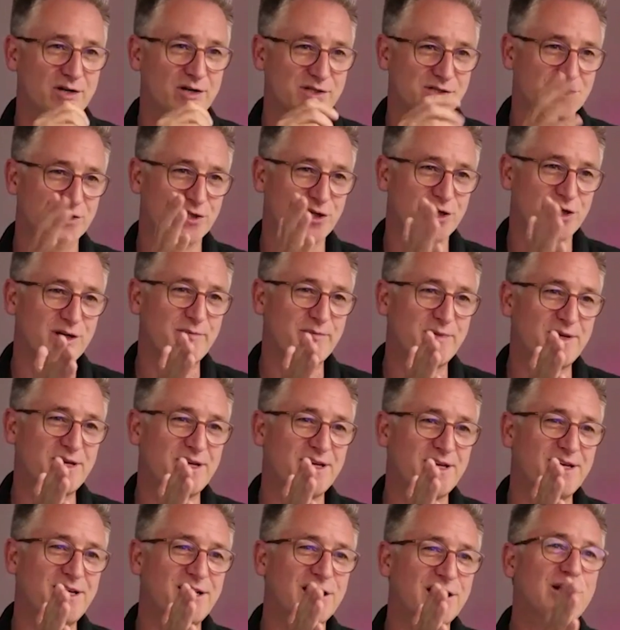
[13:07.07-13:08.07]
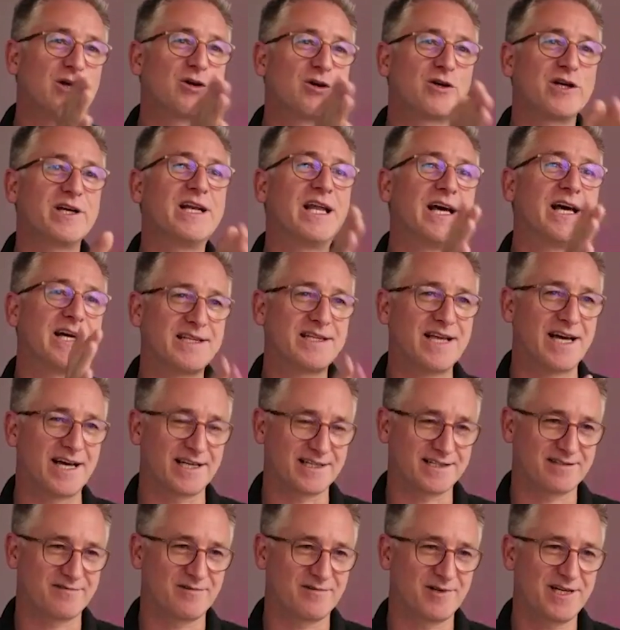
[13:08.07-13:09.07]
So it's going to be looking like that,
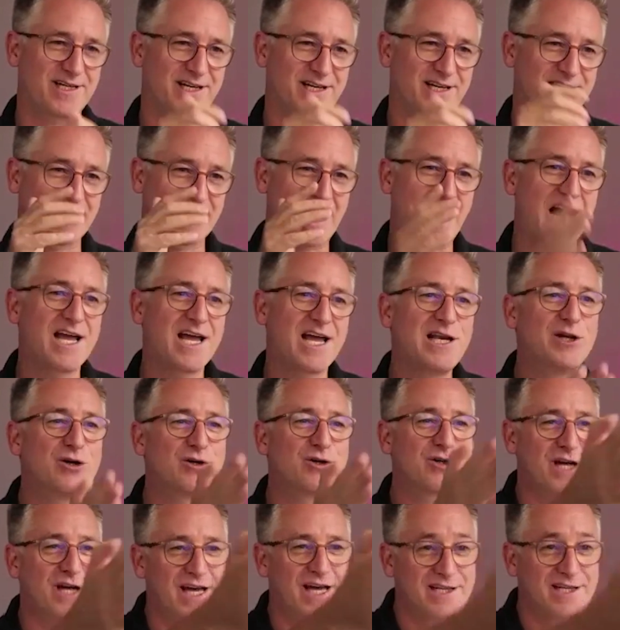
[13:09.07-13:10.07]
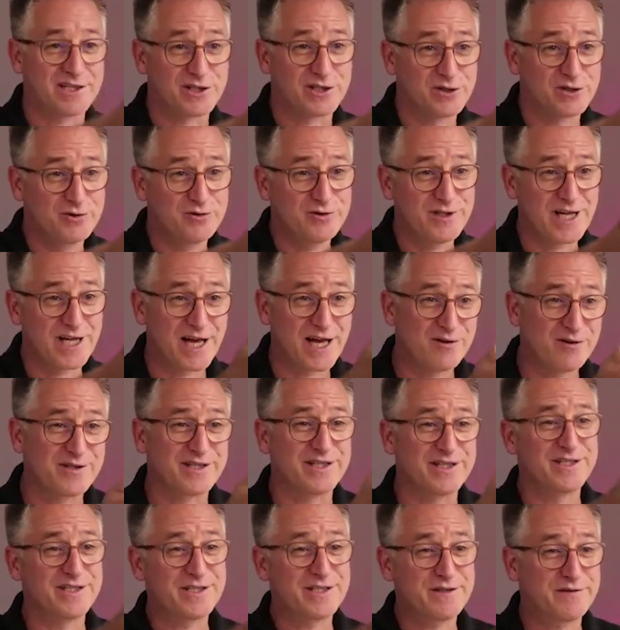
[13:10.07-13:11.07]
right? I look at you now, the
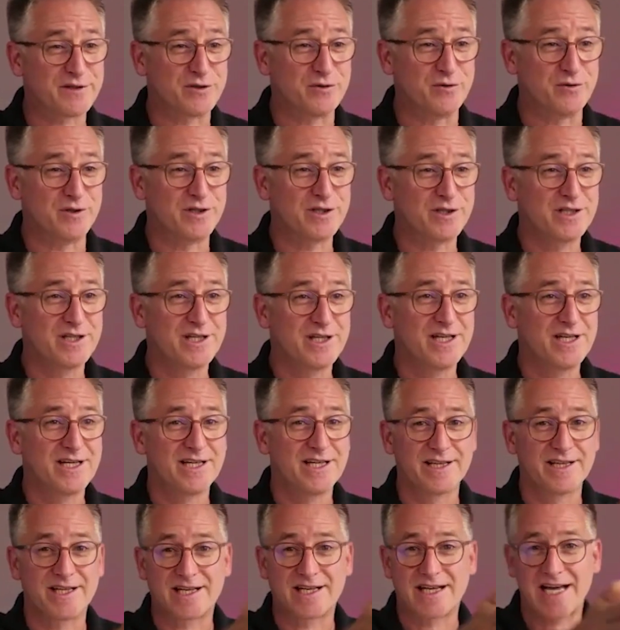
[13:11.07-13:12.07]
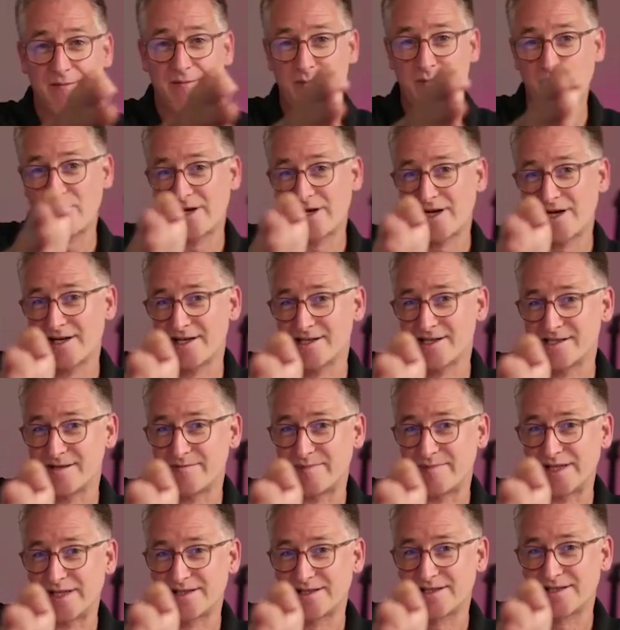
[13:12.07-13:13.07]
interviewer, the camera is a
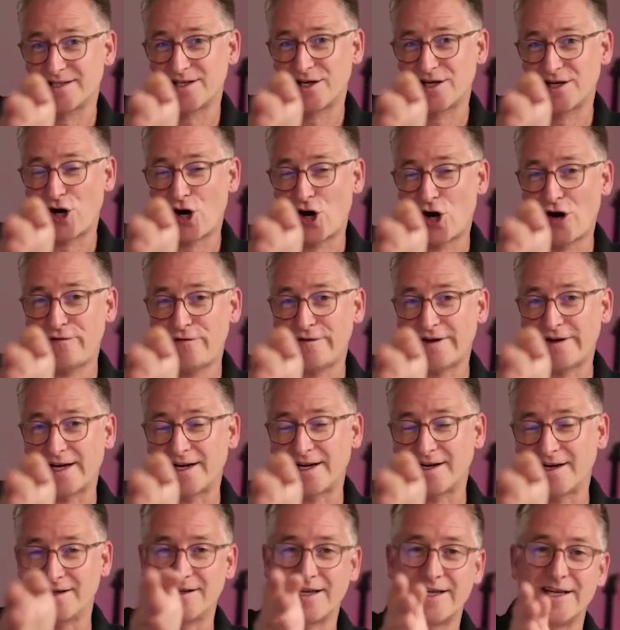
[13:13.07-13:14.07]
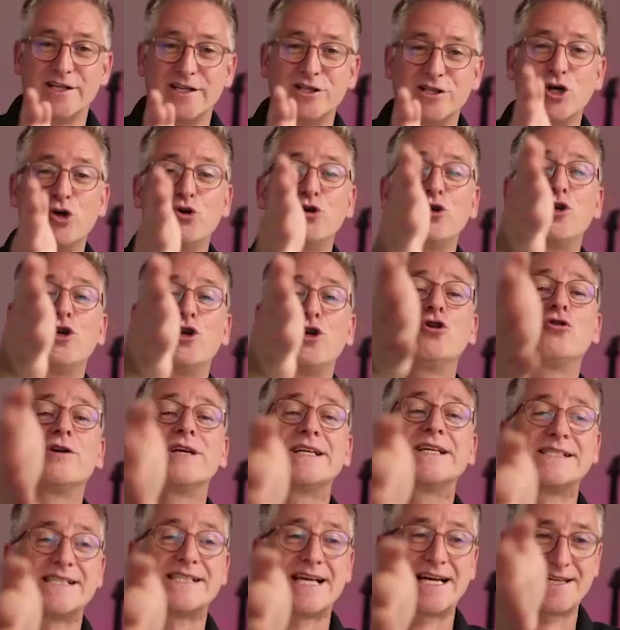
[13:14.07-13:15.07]
bit off angle and I don't look
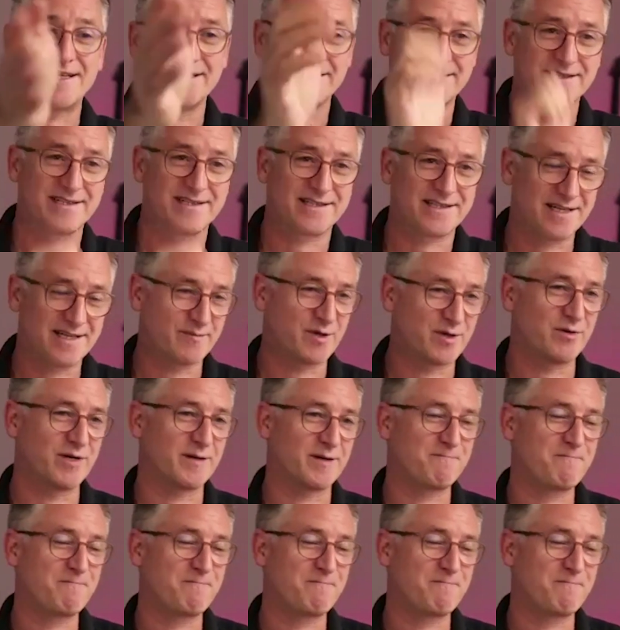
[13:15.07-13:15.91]
exactly at the camera.